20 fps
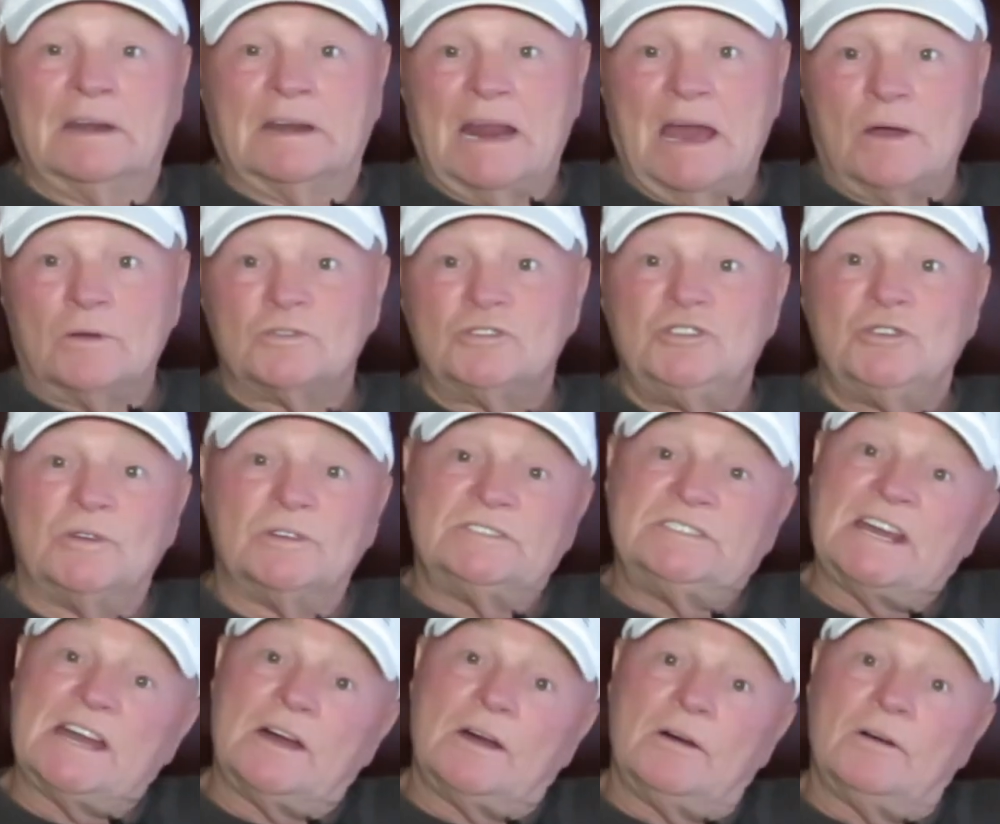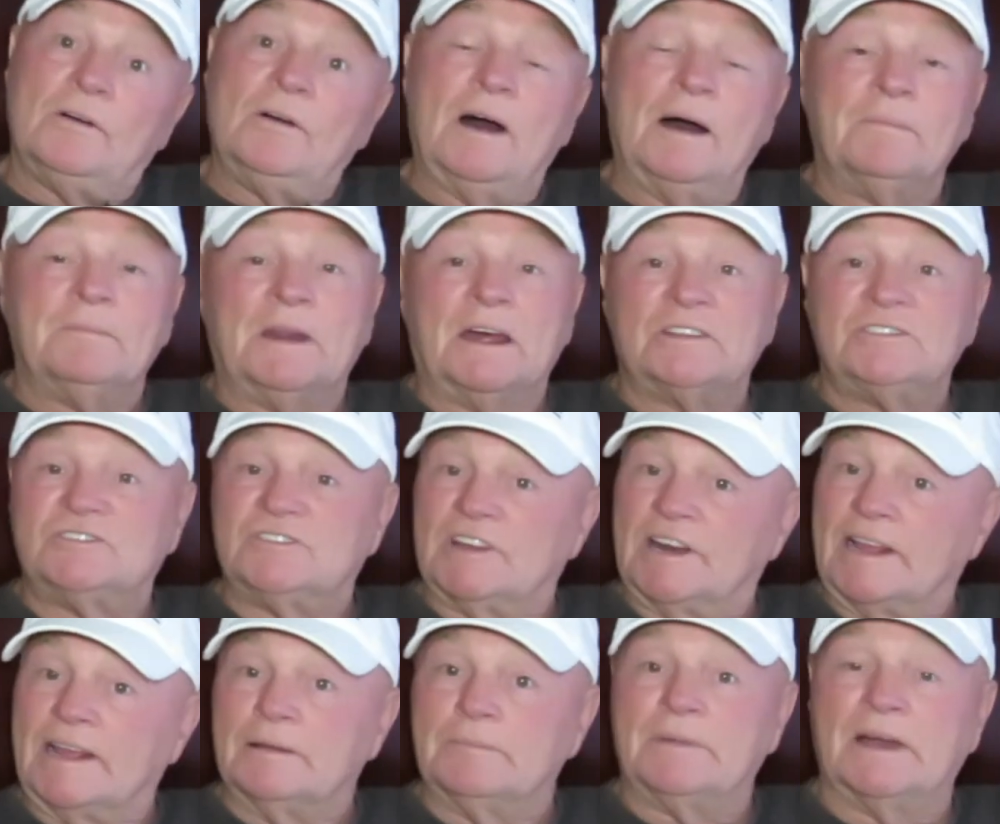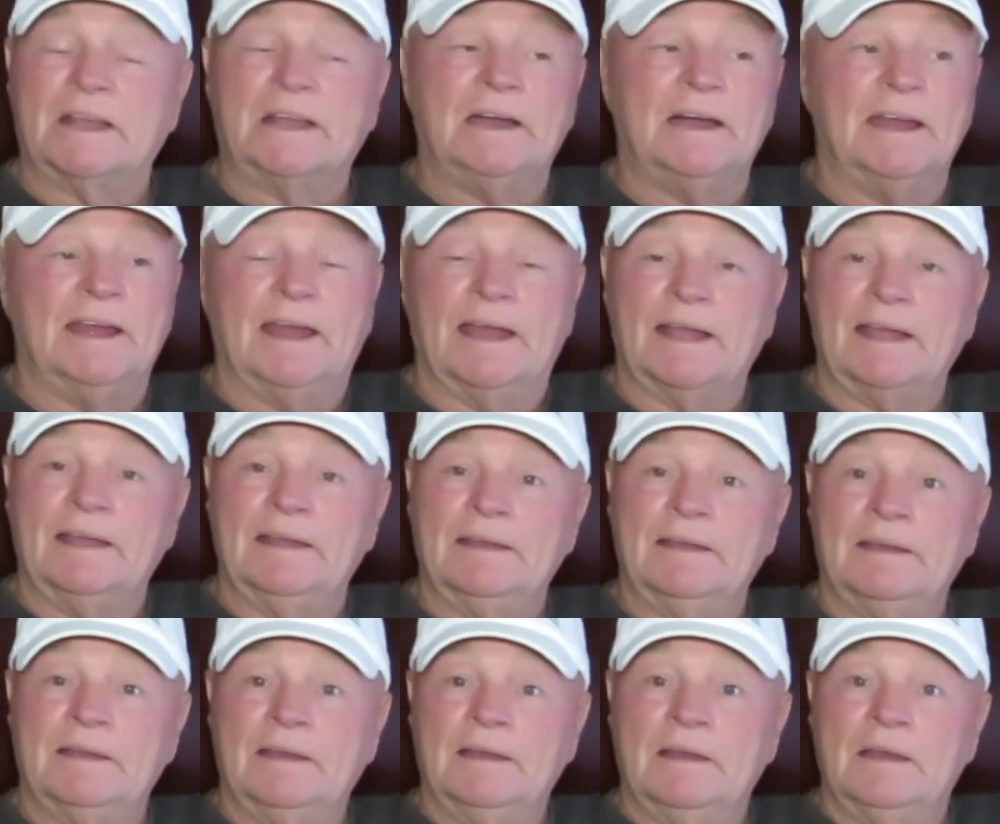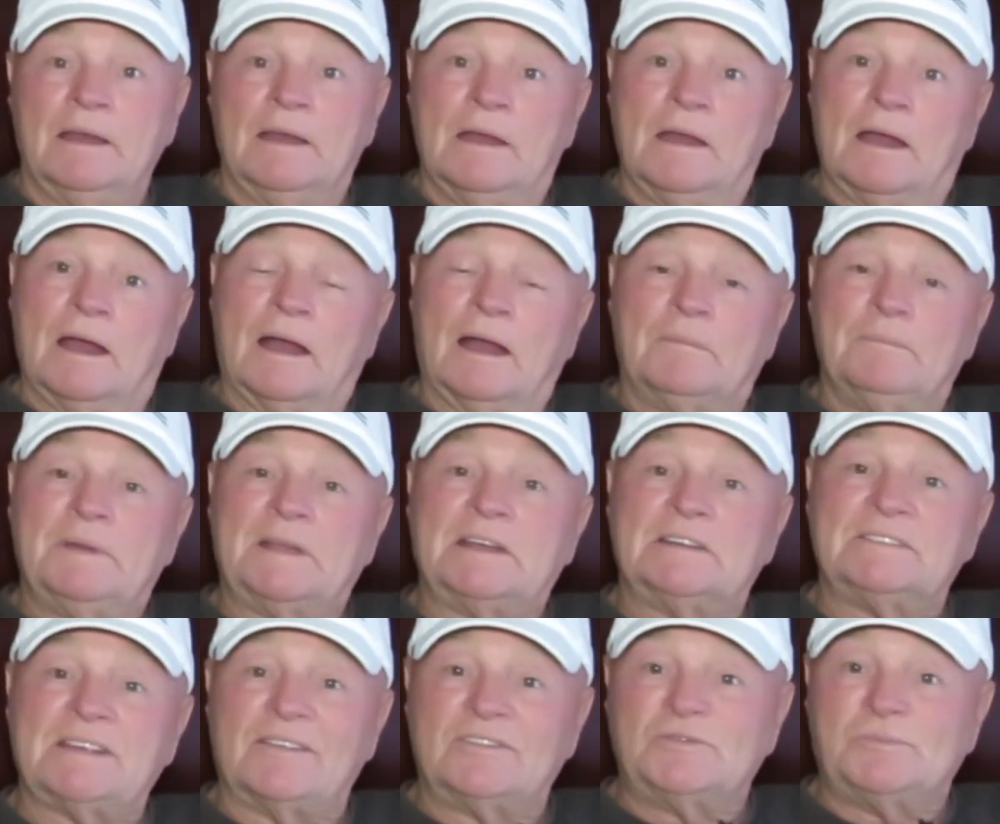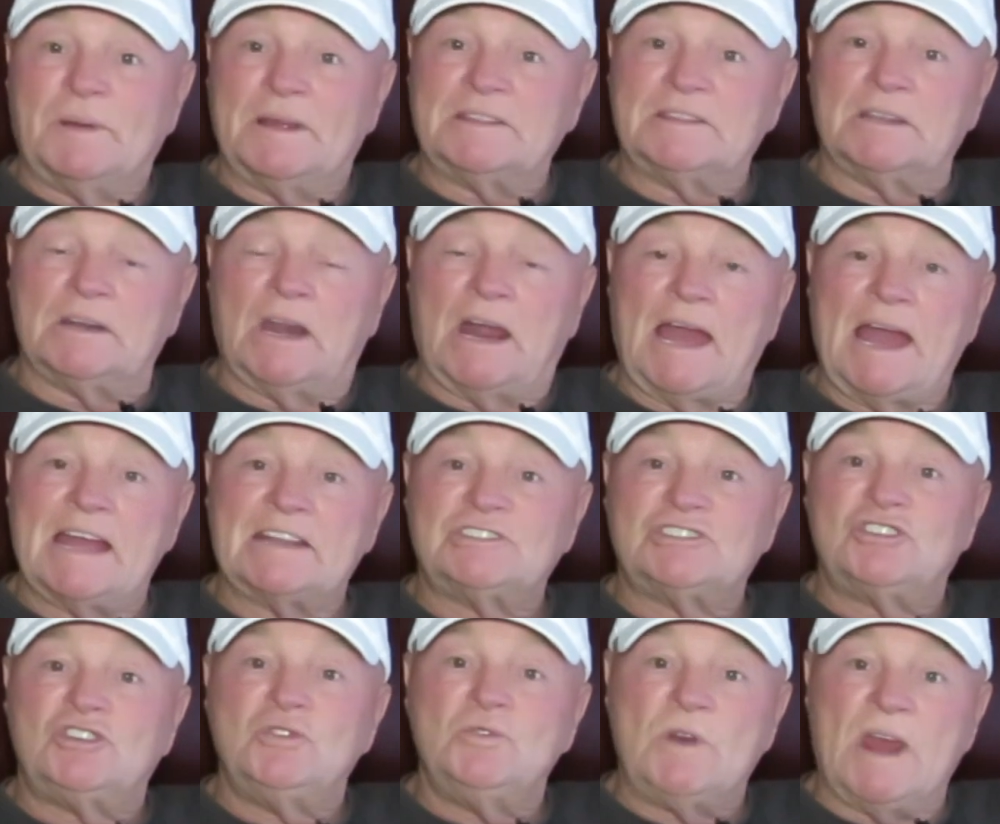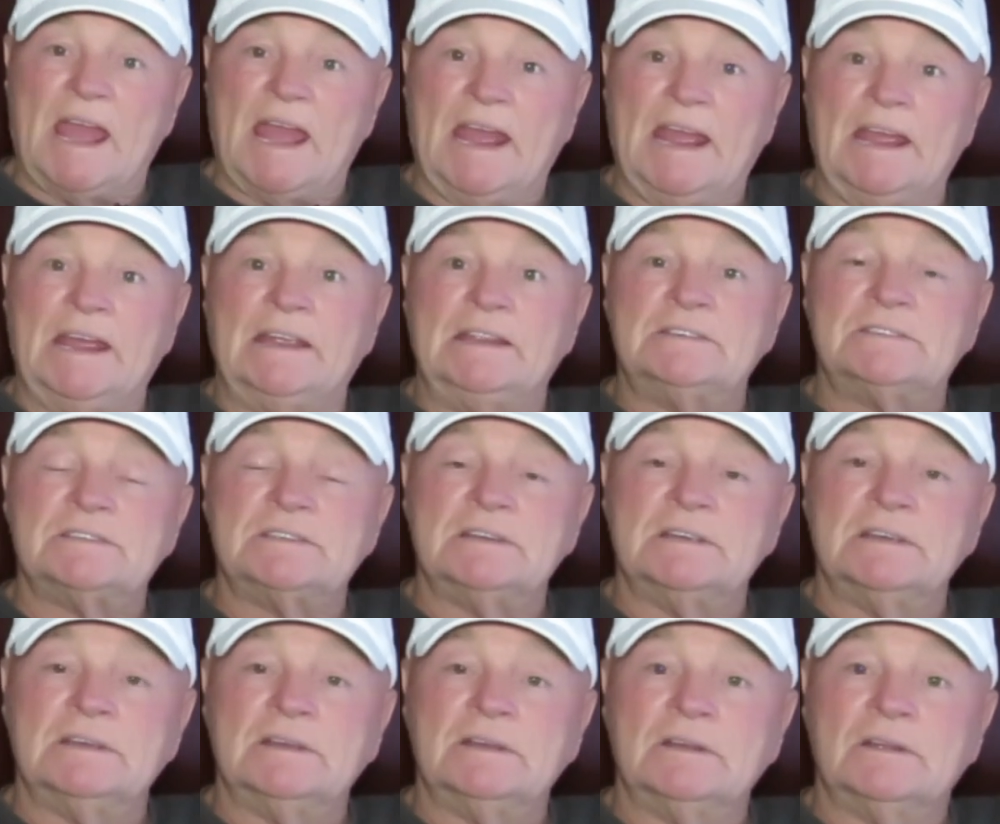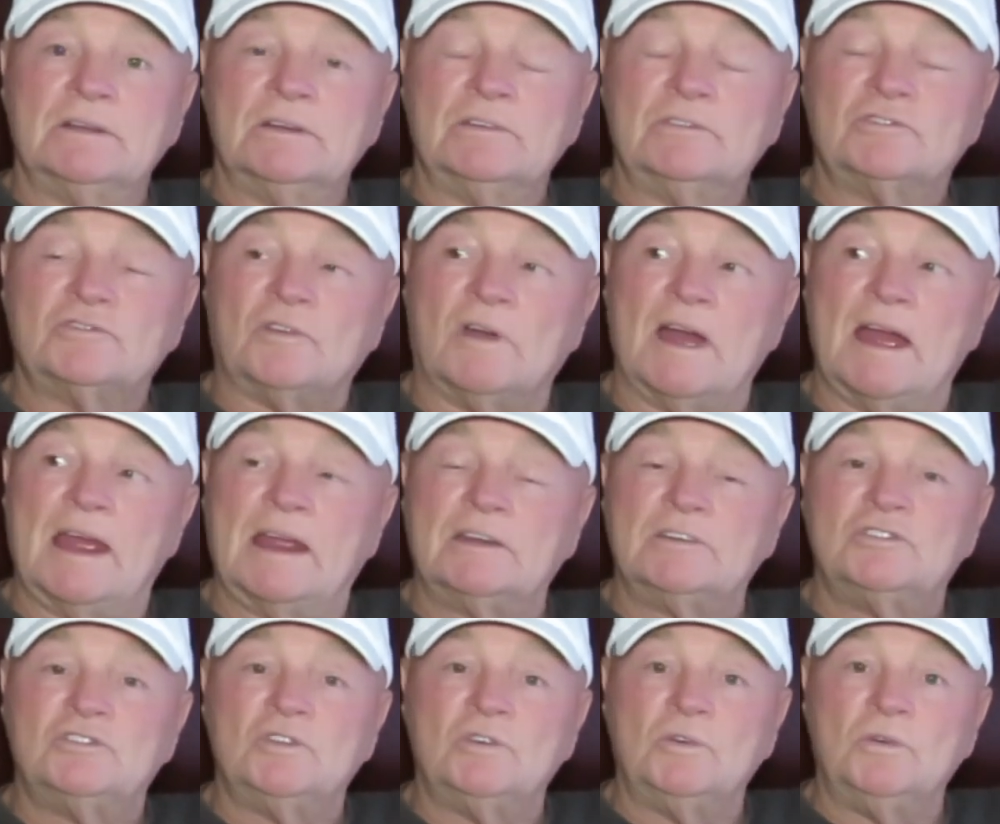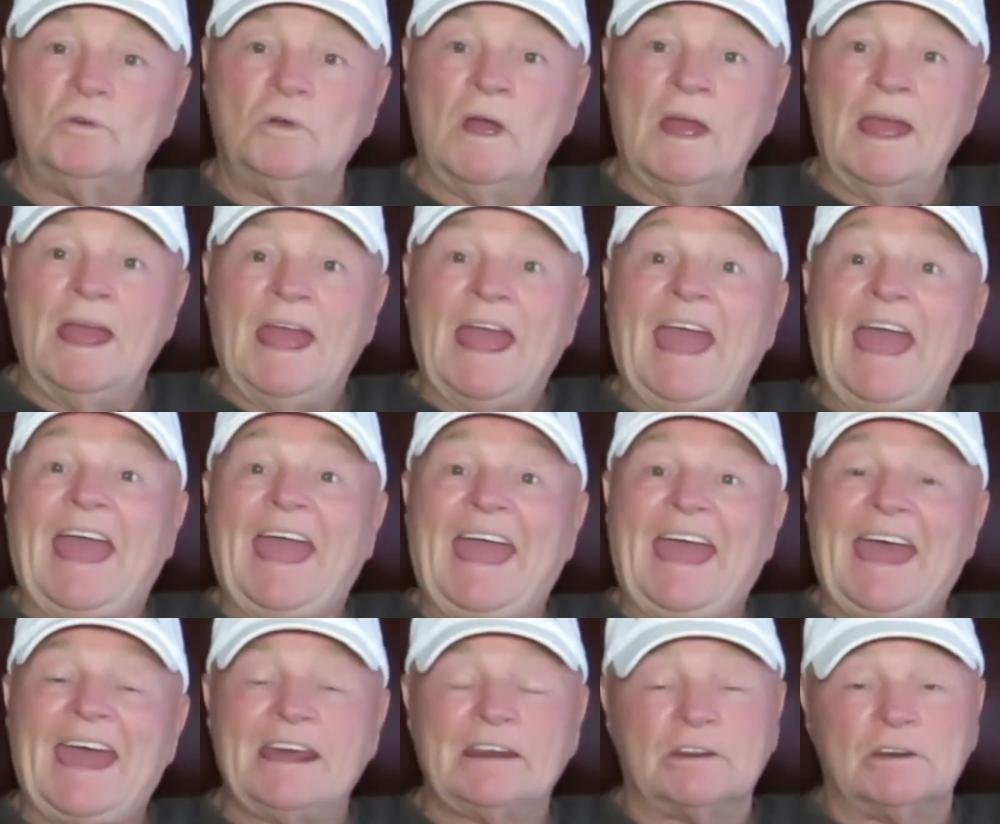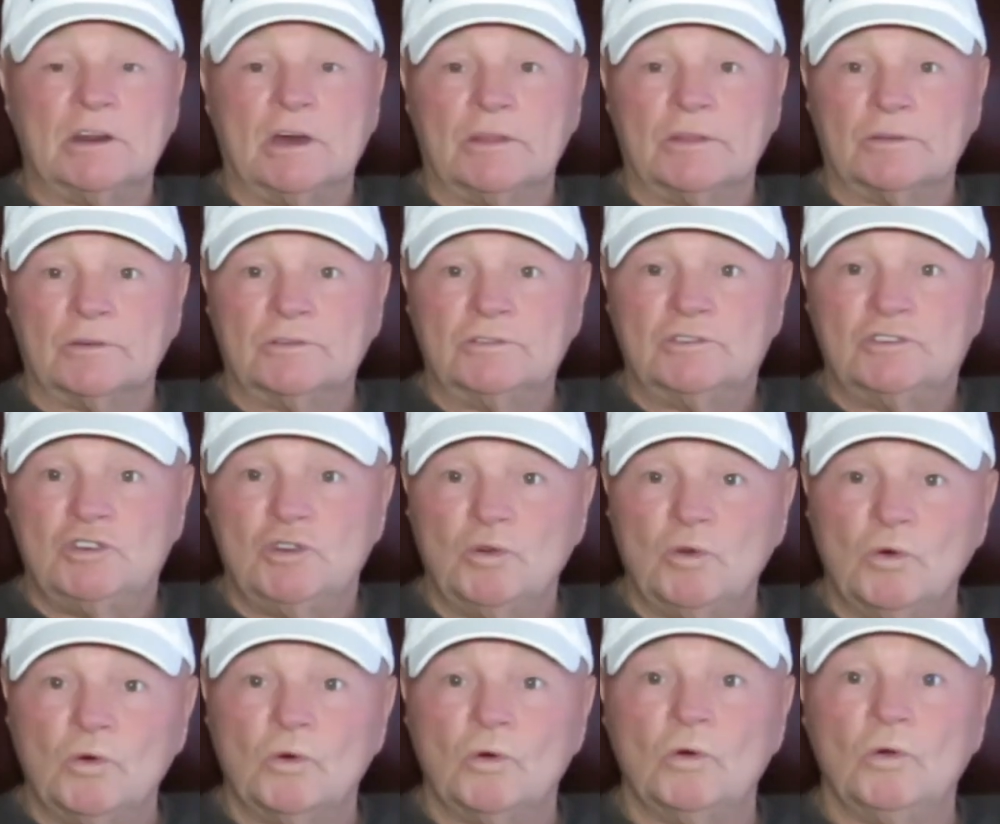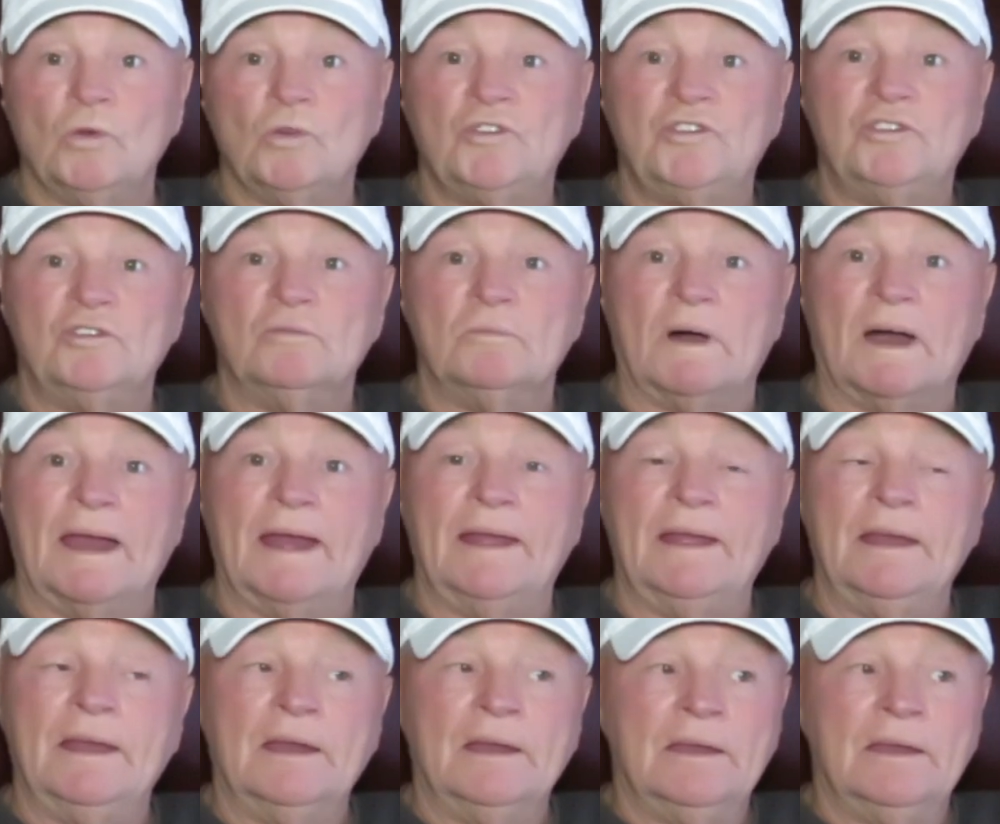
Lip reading: Now, as you can tell, I'm not sitting in my kayak because I've spent the last 2 days trying to add another tool to my